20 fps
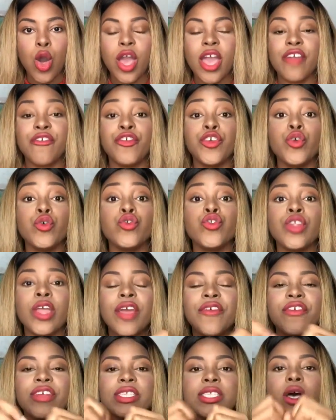If
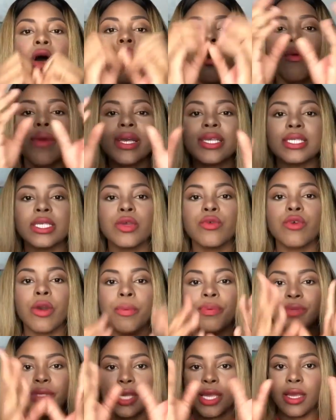it's always
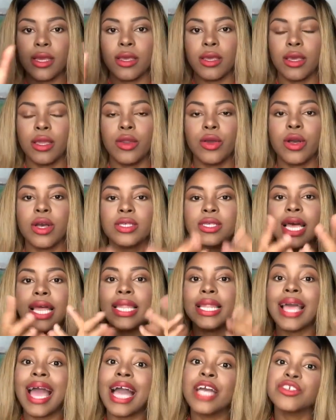erupting, you know, because
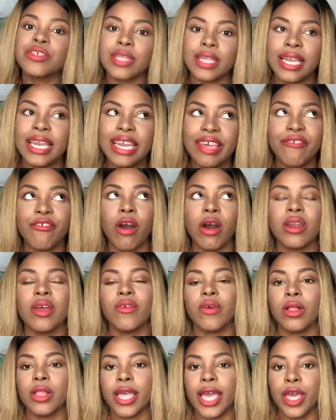I actually live on a
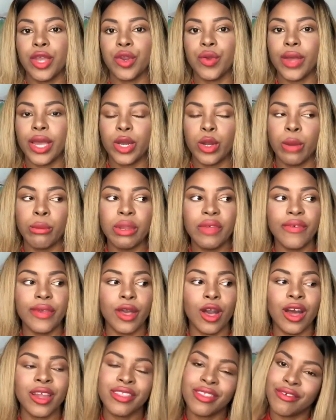volcano right now. I'm living
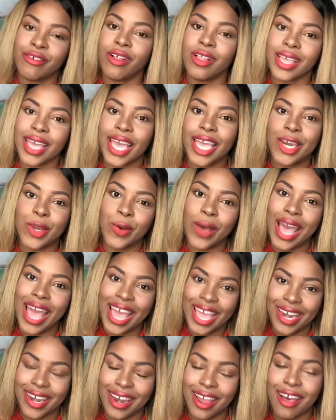on the volcano
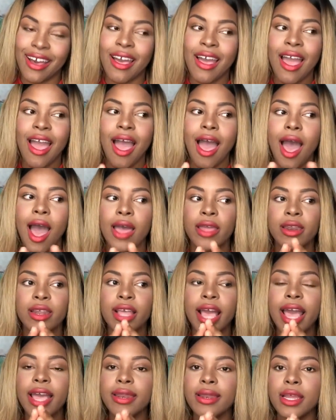Etna. And
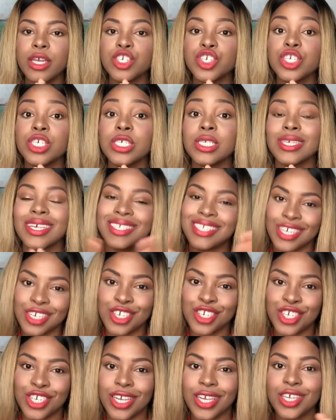Etna, she is a
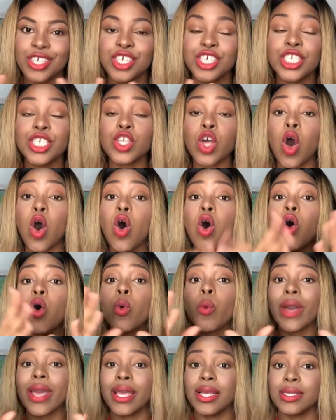she's
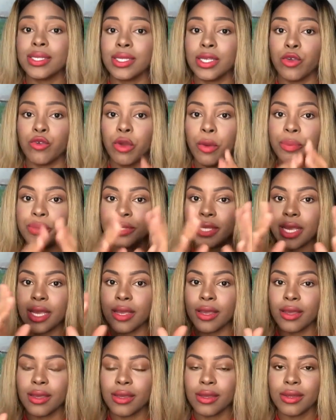always erupting.